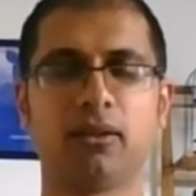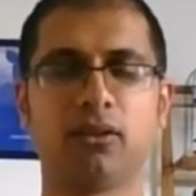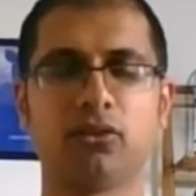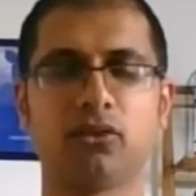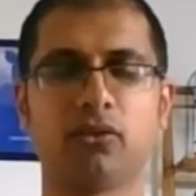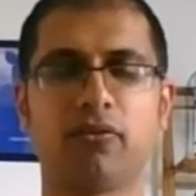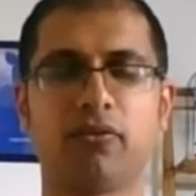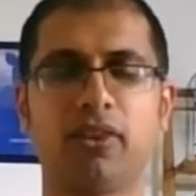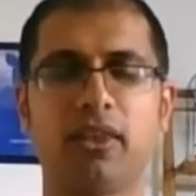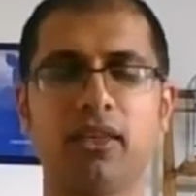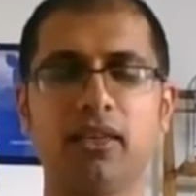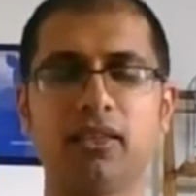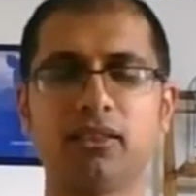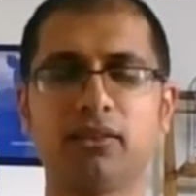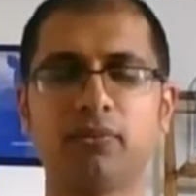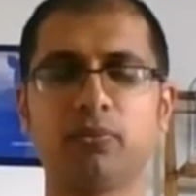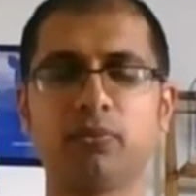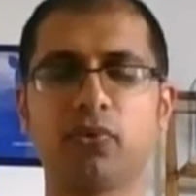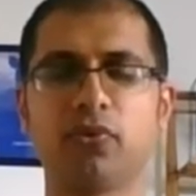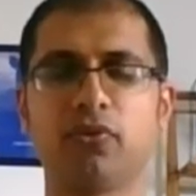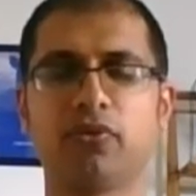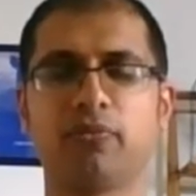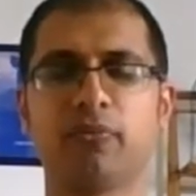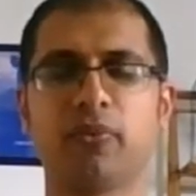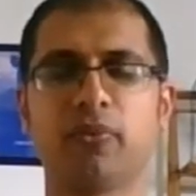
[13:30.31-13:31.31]
So these
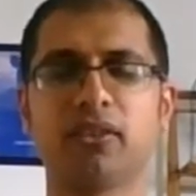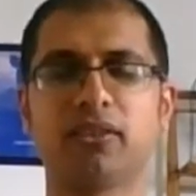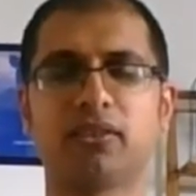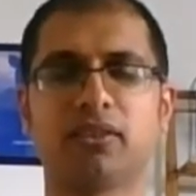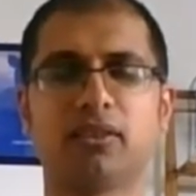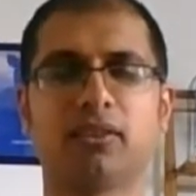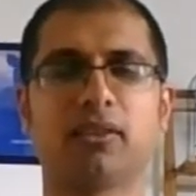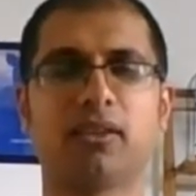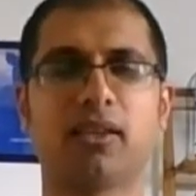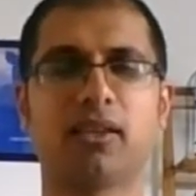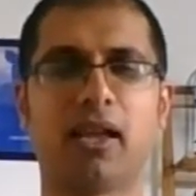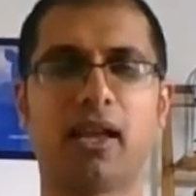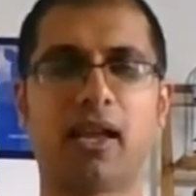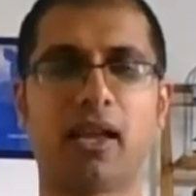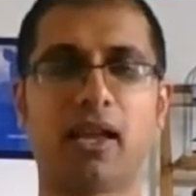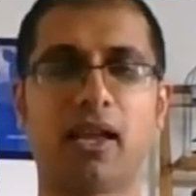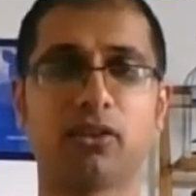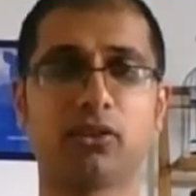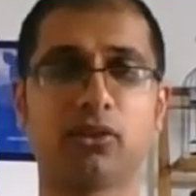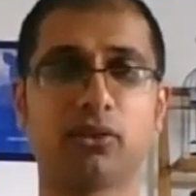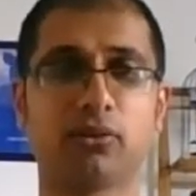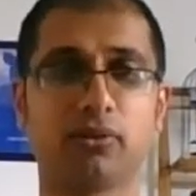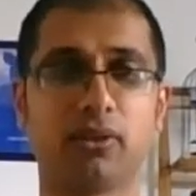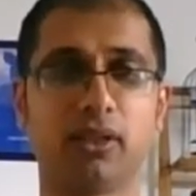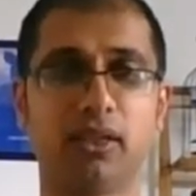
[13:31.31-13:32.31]
movements
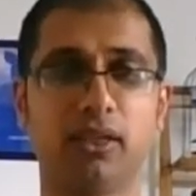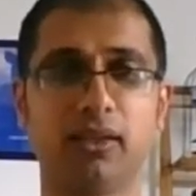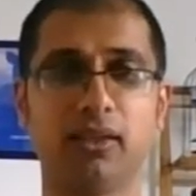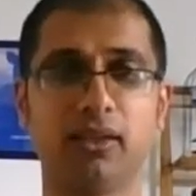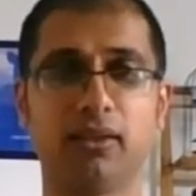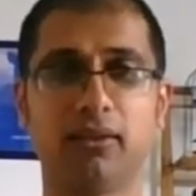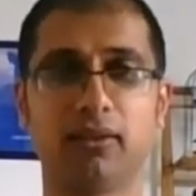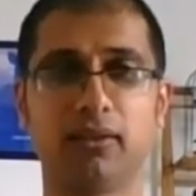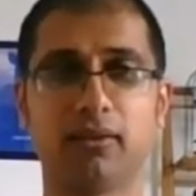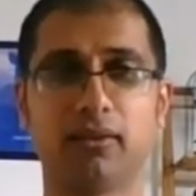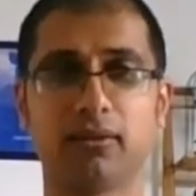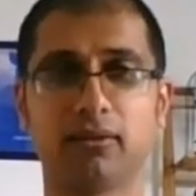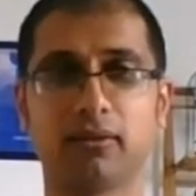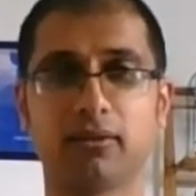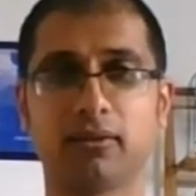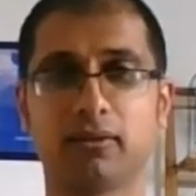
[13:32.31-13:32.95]
actually